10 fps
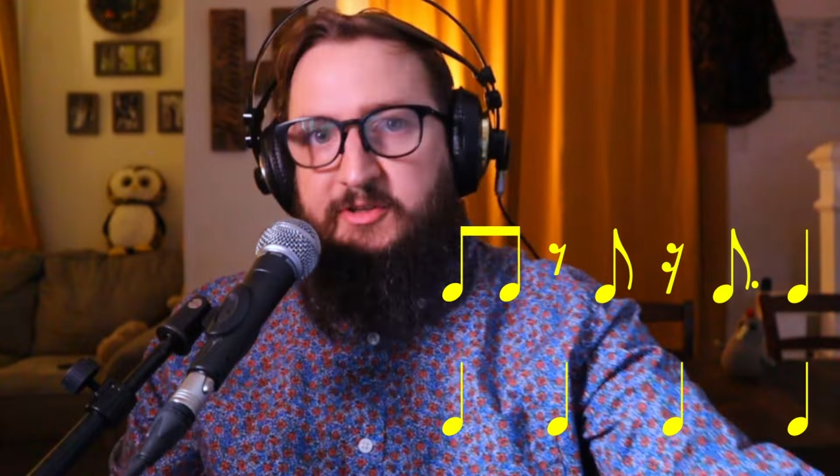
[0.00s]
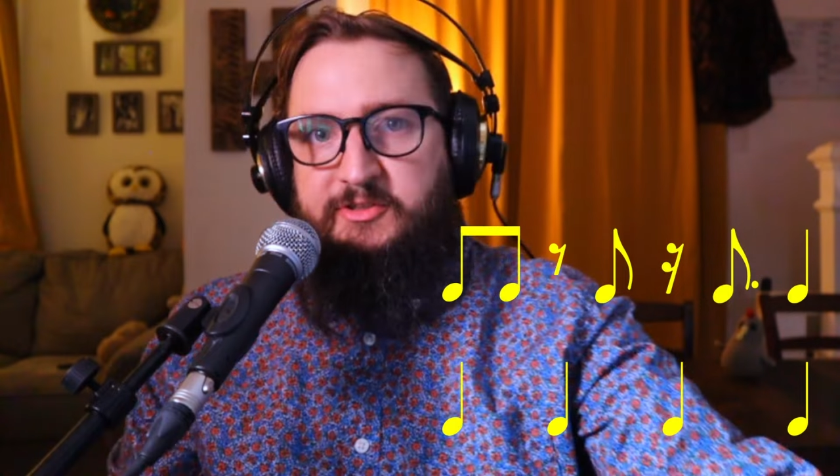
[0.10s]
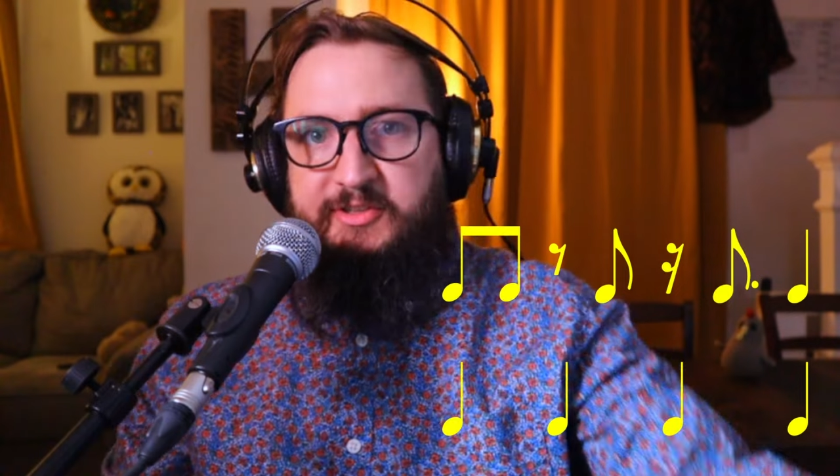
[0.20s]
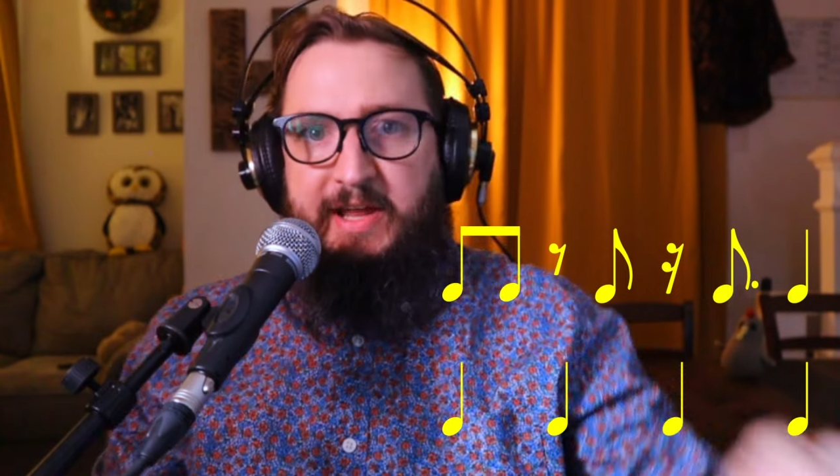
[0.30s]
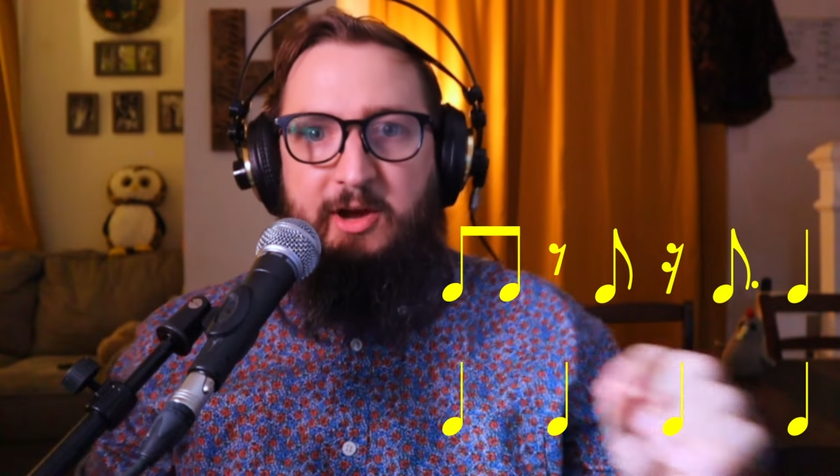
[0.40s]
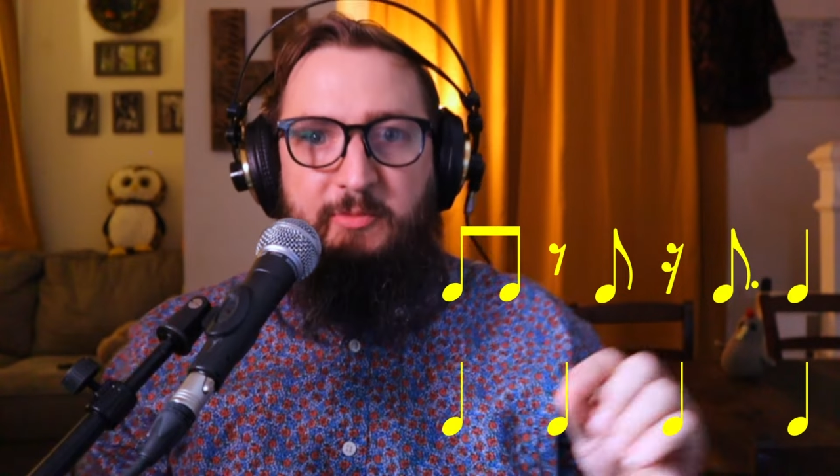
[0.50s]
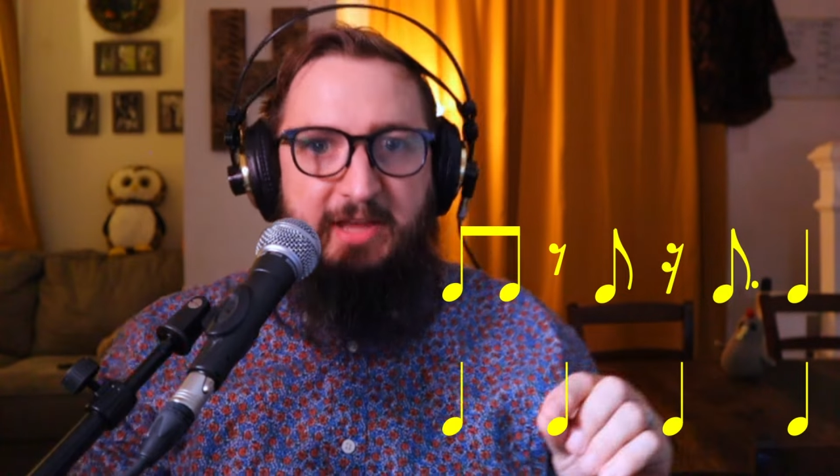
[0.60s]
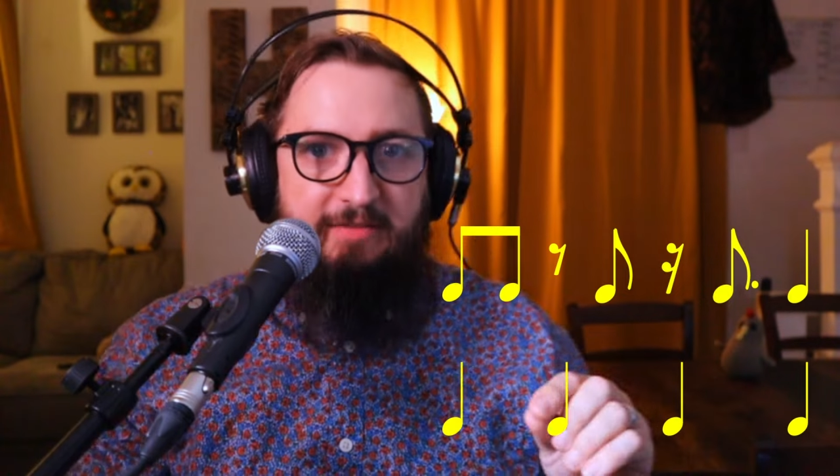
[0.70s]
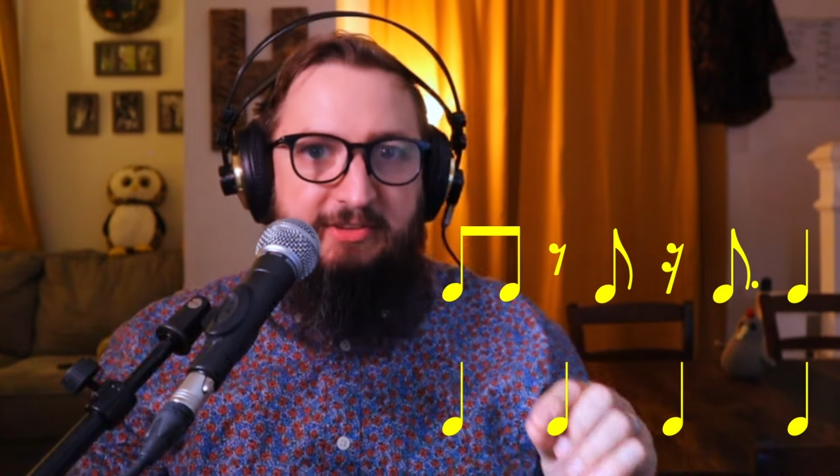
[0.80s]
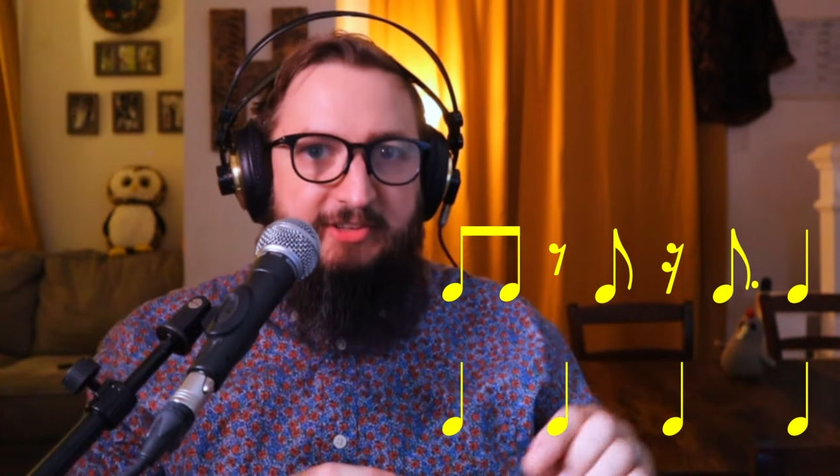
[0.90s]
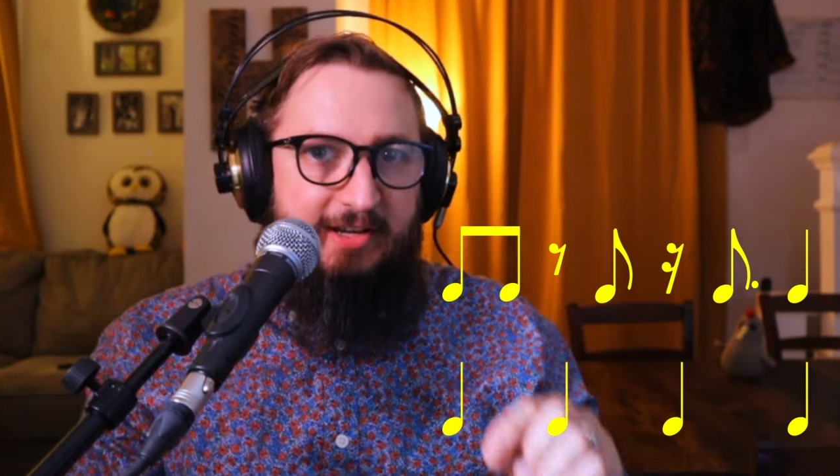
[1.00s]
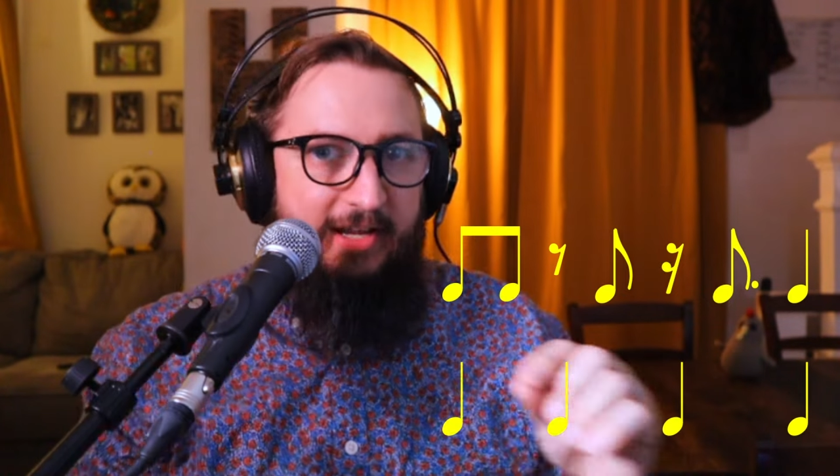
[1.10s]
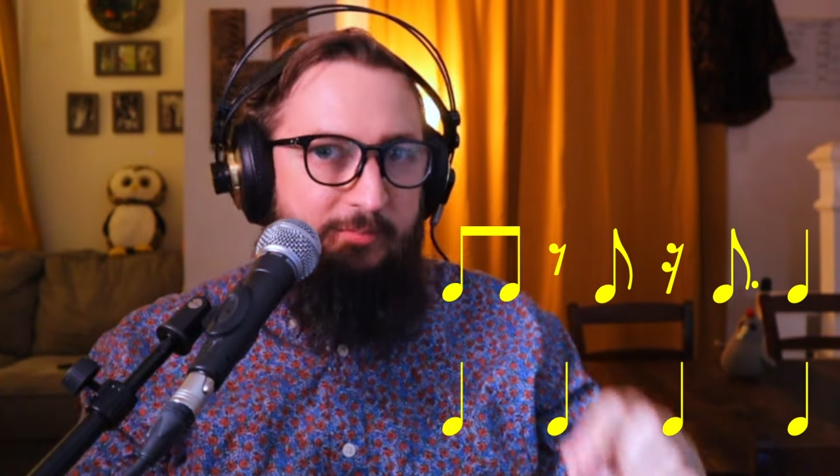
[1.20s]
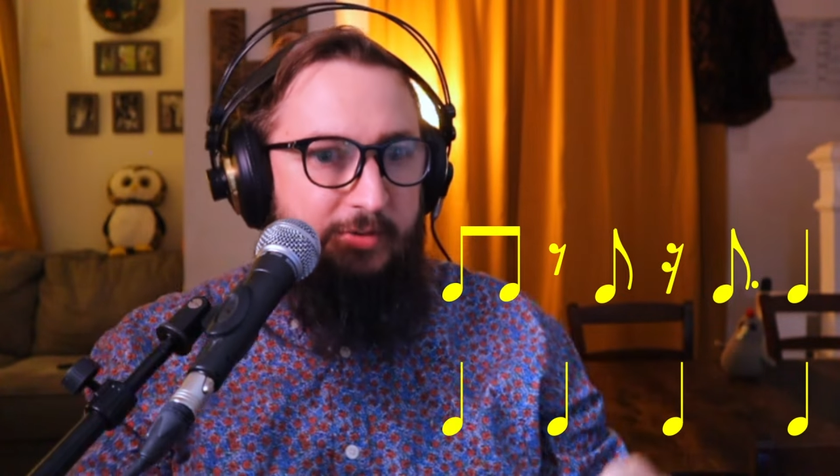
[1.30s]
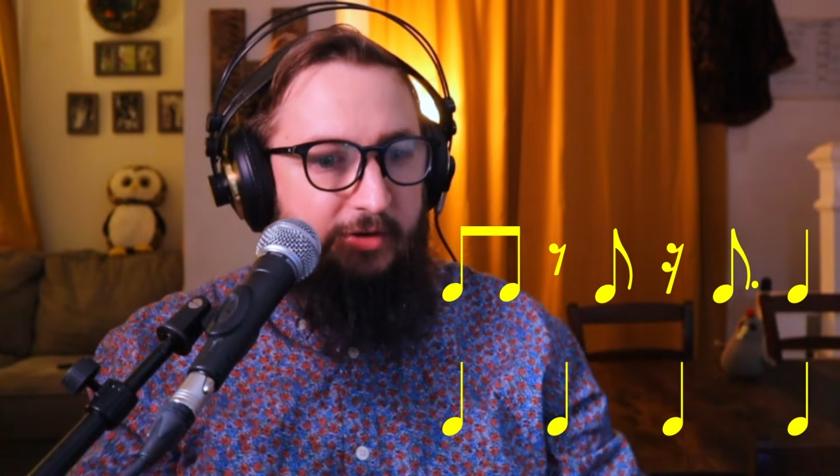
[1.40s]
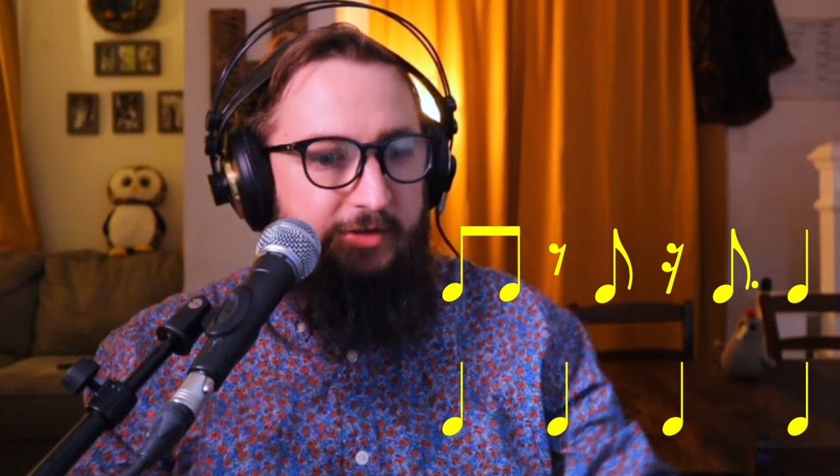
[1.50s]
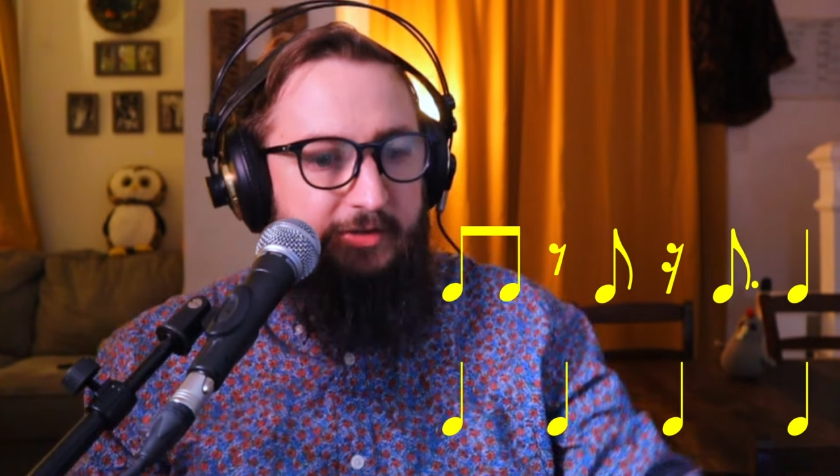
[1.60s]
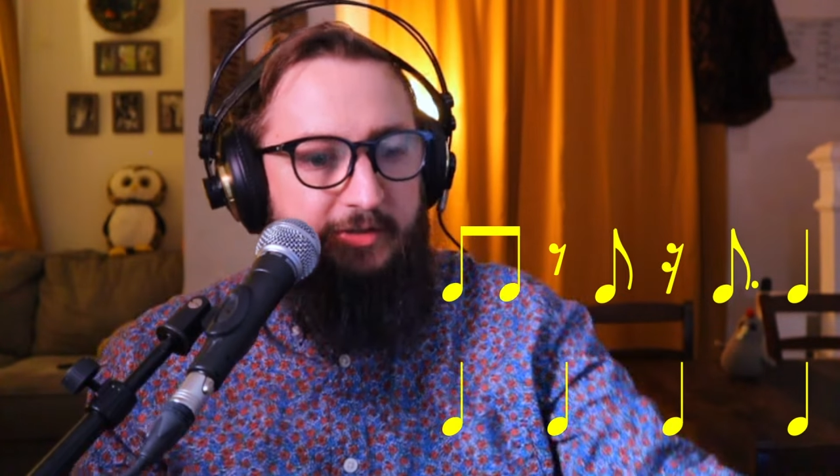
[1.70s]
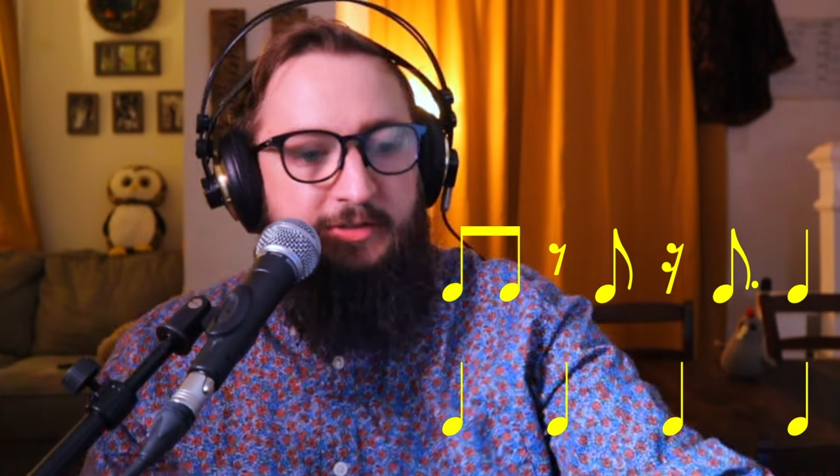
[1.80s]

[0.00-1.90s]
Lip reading: So now we have this hi-hat part.